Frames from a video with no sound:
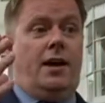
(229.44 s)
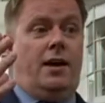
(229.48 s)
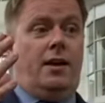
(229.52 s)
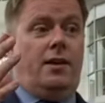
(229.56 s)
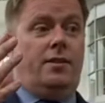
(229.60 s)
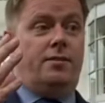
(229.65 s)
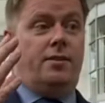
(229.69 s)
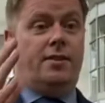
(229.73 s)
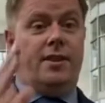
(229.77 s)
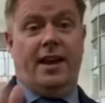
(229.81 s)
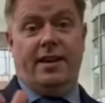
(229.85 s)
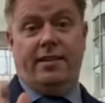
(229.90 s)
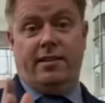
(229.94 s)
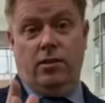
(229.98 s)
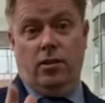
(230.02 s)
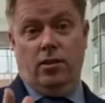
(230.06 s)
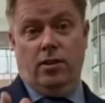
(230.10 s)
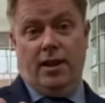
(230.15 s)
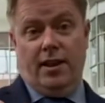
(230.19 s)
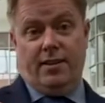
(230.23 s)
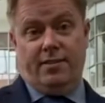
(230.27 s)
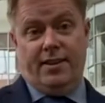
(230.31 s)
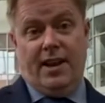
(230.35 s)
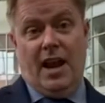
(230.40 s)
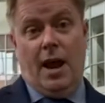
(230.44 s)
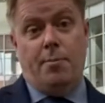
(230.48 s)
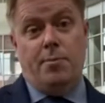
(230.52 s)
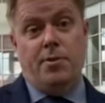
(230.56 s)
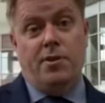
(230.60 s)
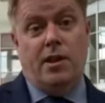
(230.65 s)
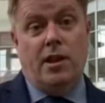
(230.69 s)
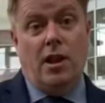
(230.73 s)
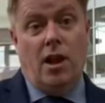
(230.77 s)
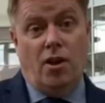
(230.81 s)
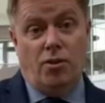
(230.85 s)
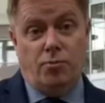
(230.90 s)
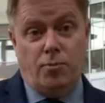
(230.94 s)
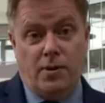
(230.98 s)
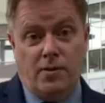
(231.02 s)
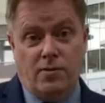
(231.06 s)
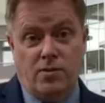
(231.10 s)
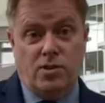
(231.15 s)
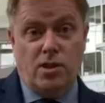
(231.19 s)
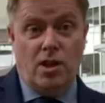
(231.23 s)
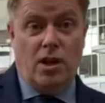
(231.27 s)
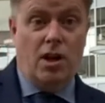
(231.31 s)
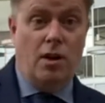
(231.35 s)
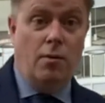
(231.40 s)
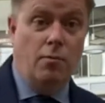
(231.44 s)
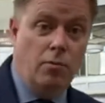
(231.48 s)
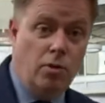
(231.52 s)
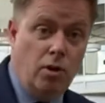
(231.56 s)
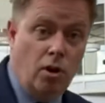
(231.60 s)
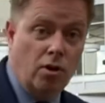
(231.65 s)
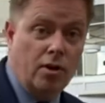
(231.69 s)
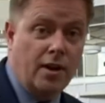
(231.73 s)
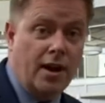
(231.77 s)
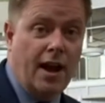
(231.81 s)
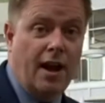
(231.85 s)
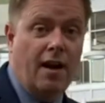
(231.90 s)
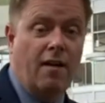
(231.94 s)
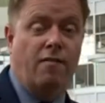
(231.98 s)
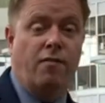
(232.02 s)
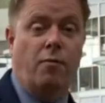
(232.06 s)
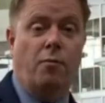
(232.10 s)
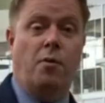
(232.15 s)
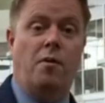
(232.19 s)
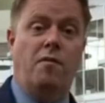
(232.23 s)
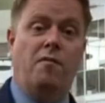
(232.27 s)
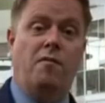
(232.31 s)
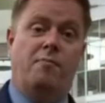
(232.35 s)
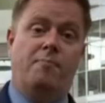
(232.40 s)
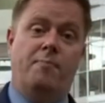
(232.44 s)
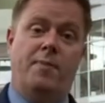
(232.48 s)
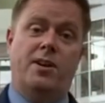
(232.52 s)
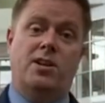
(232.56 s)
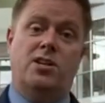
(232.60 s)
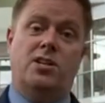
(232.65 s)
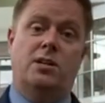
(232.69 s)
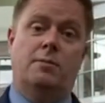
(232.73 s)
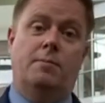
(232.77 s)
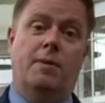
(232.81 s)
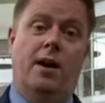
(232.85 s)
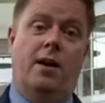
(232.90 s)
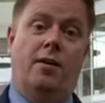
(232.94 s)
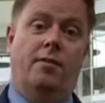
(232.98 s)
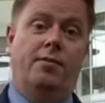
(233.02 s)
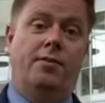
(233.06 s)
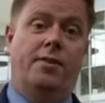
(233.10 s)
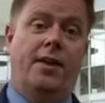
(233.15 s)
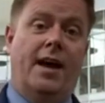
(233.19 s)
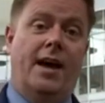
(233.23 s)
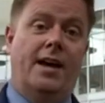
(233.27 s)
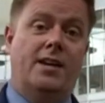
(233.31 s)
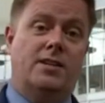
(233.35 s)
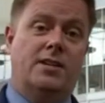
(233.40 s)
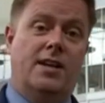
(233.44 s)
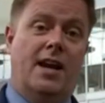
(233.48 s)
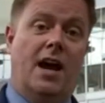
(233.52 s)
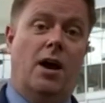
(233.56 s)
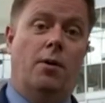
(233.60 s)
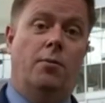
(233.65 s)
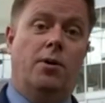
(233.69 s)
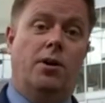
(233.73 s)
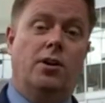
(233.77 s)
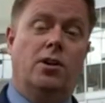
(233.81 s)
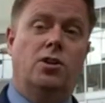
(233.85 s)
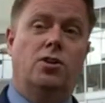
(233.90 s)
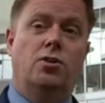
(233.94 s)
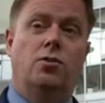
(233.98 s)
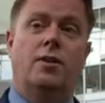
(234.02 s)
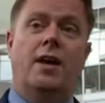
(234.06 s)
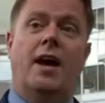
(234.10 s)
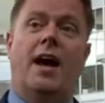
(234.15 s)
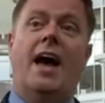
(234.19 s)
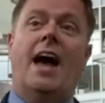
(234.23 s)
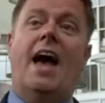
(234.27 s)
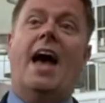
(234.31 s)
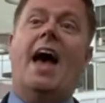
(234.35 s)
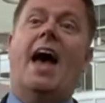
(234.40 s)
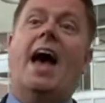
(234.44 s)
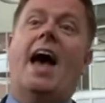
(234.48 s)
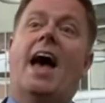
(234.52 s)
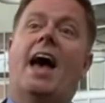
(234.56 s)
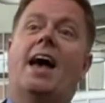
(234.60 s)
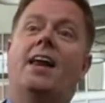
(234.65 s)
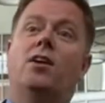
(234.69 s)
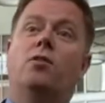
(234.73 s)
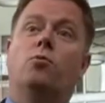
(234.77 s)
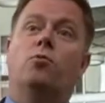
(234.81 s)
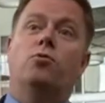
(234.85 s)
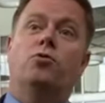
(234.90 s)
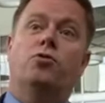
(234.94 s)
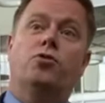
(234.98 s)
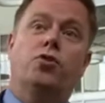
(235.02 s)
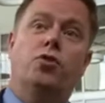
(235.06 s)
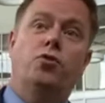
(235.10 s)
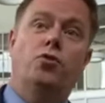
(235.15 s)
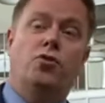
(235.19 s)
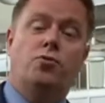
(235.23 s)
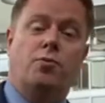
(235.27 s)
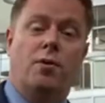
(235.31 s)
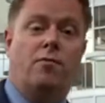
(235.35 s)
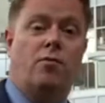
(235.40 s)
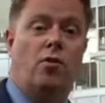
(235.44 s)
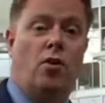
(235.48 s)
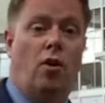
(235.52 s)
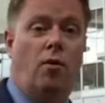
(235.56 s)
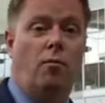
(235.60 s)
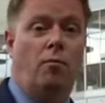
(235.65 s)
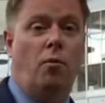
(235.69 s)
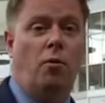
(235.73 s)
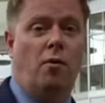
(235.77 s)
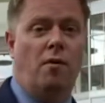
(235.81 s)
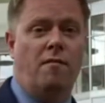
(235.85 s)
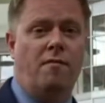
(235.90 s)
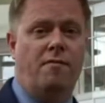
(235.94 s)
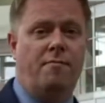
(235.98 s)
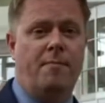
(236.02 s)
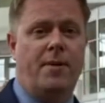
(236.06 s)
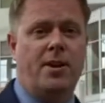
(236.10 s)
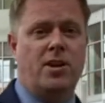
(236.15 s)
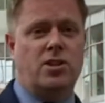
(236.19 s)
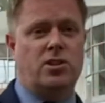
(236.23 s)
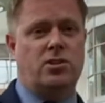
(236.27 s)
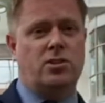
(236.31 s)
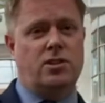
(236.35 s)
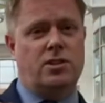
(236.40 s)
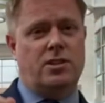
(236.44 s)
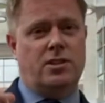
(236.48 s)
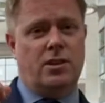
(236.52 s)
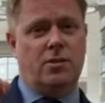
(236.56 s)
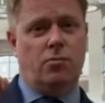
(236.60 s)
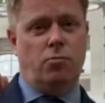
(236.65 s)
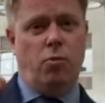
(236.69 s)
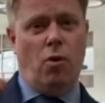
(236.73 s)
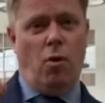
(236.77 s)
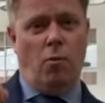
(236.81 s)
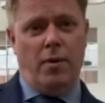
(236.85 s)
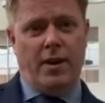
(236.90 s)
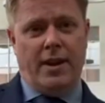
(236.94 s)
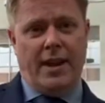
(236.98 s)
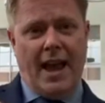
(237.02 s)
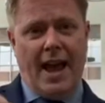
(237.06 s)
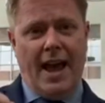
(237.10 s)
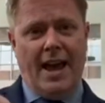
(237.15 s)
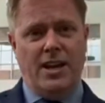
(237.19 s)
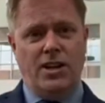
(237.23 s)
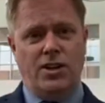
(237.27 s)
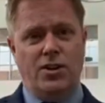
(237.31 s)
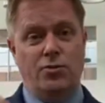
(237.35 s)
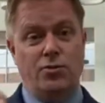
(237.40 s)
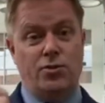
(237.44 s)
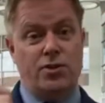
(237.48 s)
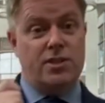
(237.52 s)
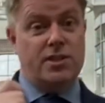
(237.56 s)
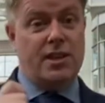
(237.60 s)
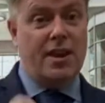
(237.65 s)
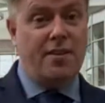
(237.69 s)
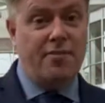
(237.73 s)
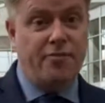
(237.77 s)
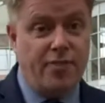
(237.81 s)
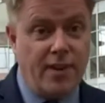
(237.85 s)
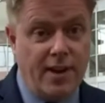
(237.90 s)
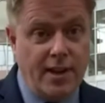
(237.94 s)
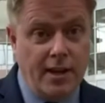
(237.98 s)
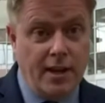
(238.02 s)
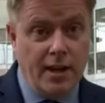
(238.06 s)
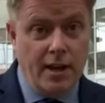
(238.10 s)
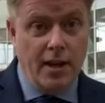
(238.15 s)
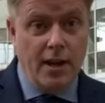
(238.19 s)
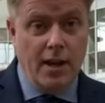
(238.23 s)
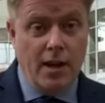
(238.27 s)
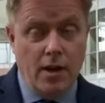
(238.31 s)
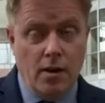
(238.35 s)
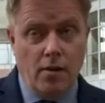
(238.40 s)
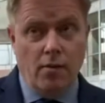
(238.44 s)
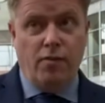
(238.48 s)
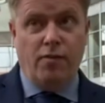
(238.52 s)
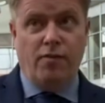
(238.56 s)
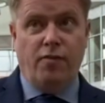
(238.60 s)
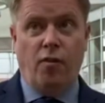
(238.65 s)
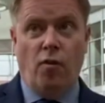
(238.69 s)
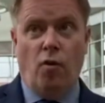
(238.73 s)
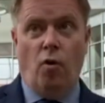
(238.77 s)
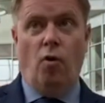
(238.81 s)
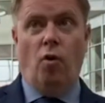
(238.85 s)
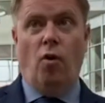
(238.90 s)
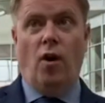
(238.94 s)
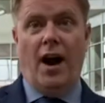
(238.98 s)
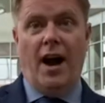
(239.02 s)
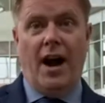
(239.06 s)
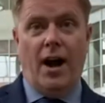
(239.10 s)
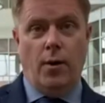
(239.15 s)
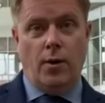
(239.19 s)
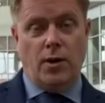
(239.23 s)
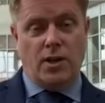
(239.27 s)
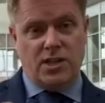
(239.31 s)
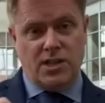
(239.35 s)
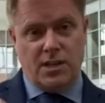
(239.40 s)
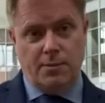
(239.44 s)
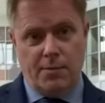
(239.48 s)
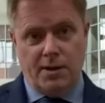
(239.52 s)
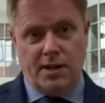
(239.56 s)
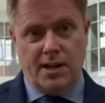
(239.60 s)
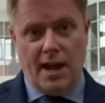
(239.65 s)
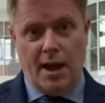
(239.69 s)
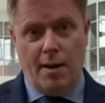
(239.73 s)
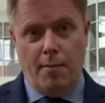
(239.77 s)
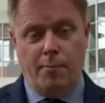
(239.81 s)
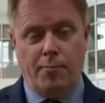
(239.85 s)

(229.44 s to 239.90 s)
So that's going to happen in the last week of term. Look out for more information about that and how we're going to do that. And as soon as we've got more information as to what we can do safely for our summer camp